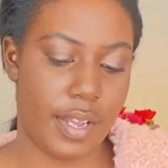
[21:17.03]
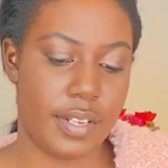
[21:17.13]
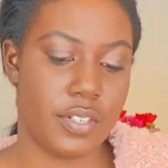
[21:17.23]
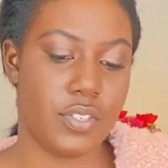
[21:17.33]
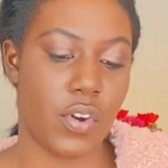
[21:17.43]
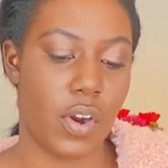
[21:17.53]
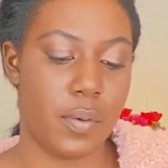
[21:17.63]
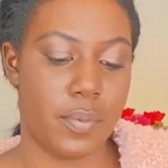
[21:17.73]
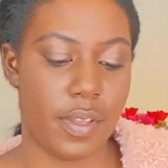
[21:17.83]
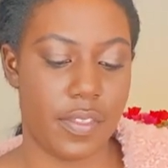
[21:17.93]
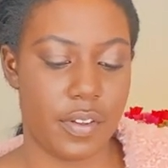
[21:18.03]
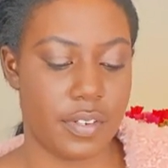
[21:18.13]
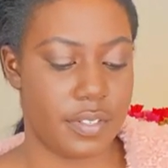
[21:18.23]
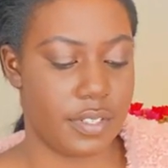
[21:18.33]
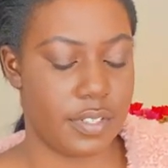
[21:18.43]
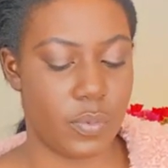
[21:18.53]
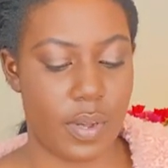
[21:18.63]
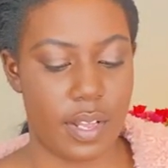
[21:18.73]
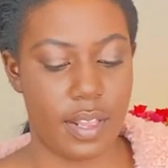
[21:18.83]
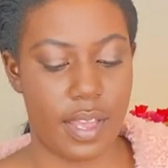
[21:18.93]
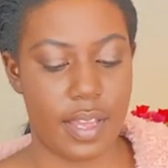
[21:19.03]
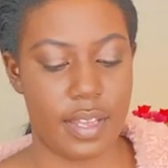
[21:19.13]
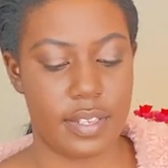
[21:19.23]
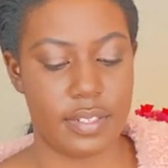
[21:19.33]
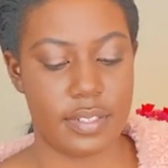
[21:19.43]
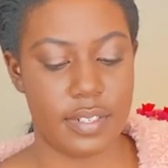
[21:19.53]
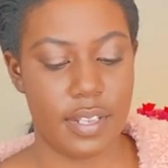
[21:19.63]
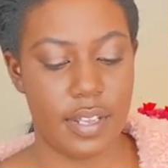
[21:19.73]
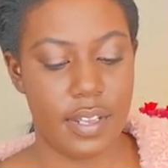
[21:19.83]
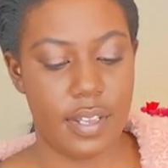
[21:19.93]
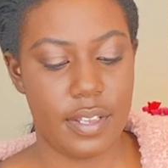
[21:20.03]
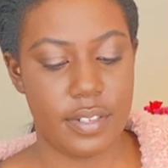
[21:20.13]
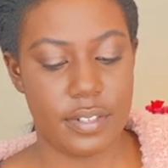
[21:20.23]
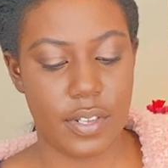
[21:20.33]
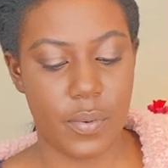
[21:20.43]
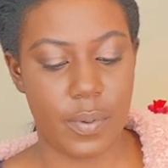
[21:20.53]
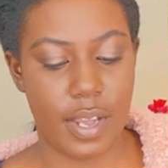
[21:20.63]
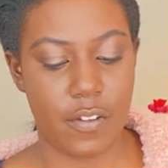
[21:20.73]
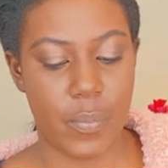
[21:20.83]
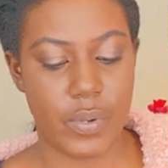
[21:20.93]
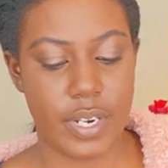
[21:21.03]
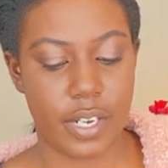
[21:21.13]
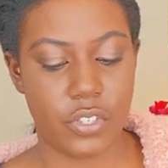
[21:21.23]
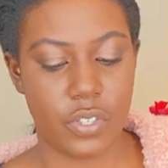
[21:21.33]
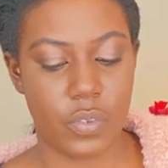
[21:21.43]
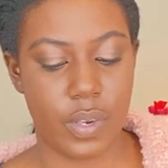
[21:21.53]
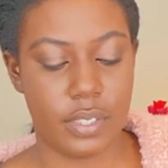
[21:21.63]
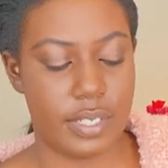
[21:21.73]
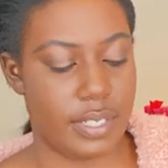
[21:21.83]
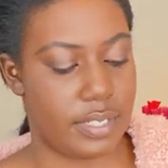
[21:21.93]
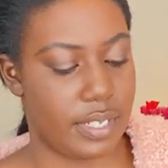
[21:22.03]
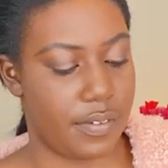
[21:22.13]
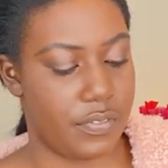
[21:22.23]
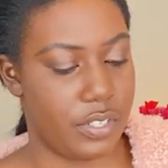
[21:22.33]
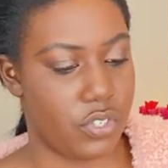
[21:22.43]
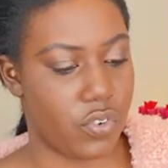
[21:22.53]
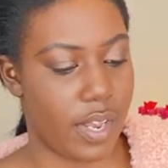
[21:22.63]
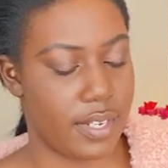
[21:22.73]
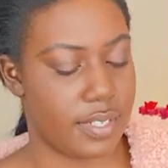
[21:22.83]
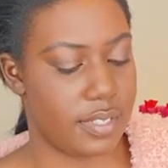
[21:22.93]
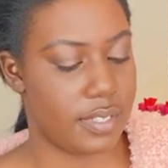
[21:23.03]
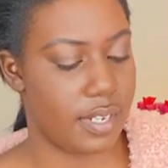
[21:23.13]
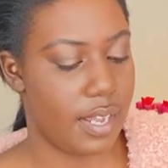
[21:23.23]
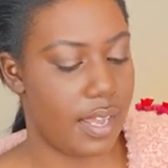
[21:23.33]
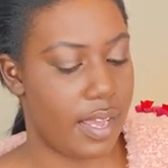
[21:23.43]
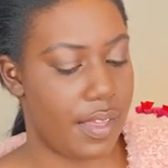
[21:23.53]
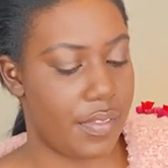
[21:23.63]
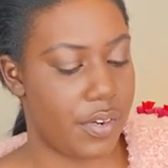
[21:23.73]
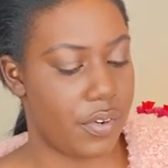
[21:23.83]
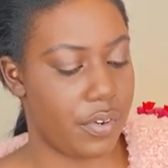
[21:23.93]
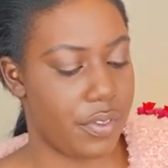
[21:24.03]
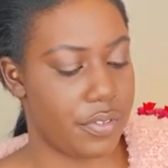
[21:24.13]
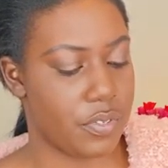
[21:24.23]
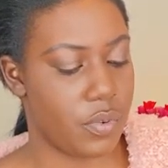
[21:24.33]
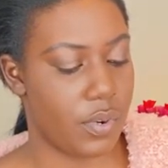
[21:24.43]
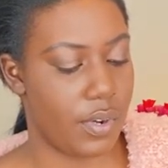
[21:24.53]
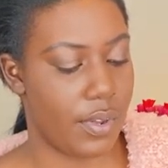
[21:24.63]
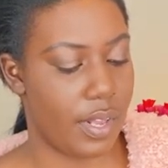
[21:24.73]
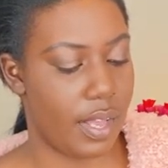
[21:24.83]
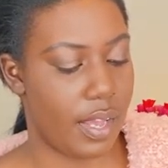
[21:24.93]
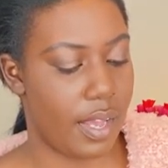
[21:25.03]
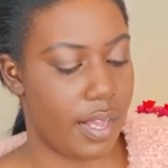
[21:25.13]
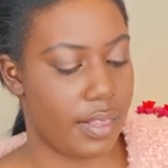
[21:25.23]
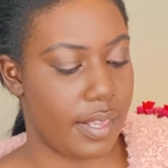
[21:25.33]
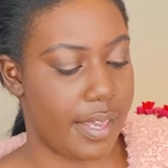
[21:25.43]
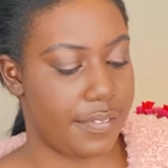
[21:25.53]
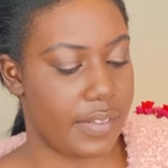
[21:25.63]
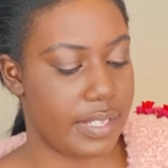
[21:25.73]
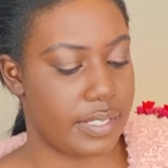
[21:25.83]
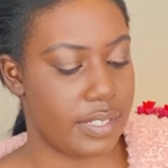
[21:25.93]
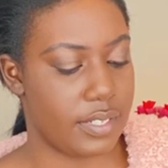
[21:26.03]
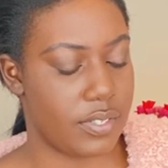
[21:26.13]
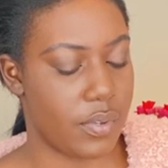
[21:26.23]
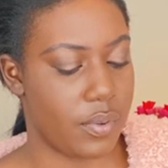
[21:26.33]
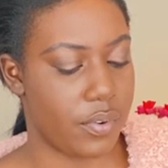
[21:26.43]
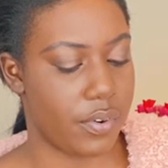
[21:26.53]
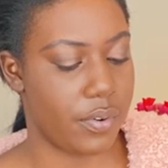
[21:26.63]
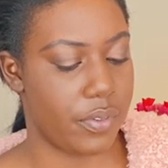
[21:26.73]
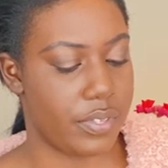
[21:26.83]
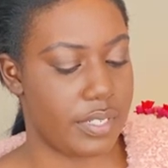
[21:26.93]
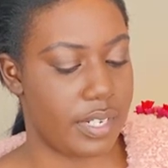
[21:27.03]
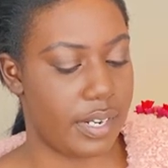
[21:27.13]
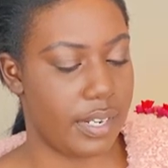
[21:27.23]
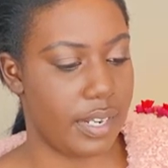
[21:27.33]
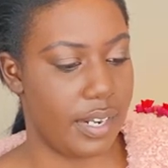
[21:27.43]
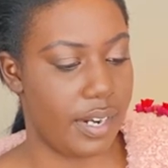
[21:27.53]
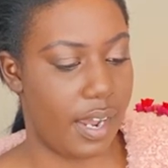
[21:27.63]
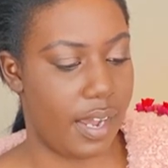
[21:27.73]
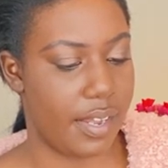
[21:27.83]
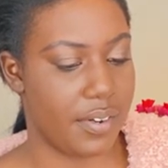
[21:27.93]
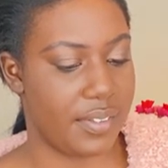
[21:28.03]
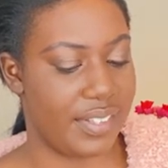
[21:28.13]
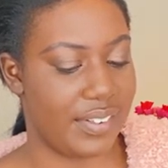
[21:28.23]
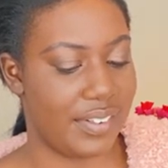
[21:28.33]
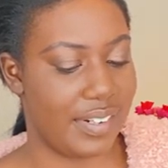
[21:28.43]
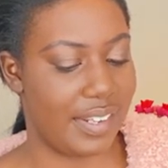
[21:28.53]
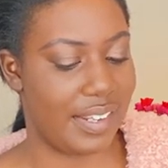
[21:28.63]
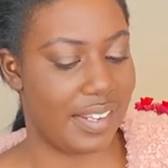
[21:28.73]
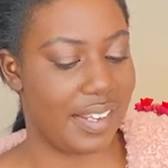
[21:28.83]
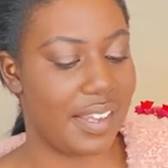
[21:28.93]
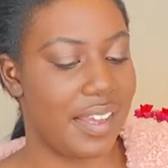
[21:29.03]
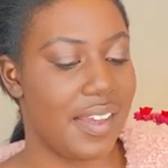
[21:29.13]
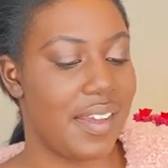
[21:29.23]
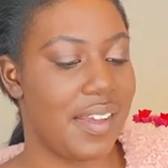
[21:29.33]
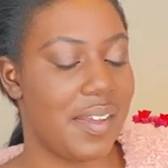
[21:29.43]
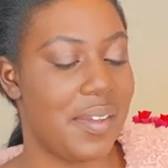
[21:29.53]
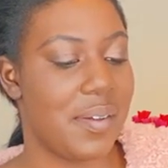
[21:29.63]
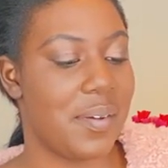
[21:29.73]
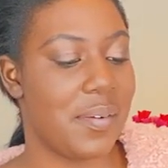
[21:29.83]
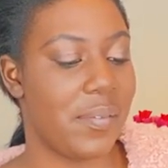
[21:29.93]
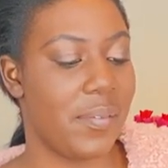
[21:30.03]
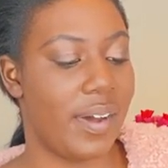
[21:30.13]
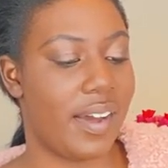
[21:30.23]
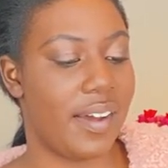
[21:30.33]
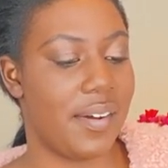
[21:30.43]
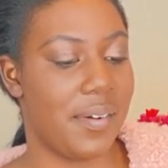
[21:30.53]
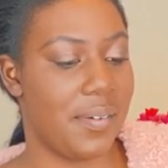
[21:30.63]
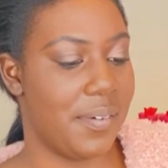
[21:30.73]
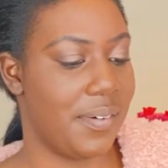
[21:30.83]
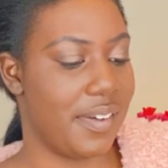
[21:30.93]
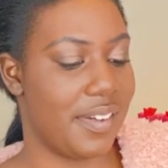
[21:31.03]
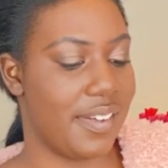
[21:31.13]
Star Brothers, as well as, so we have protection, loyalty, safety, trust, and then Earth School, life lesson, soul growth, study, and higher learning. Wow.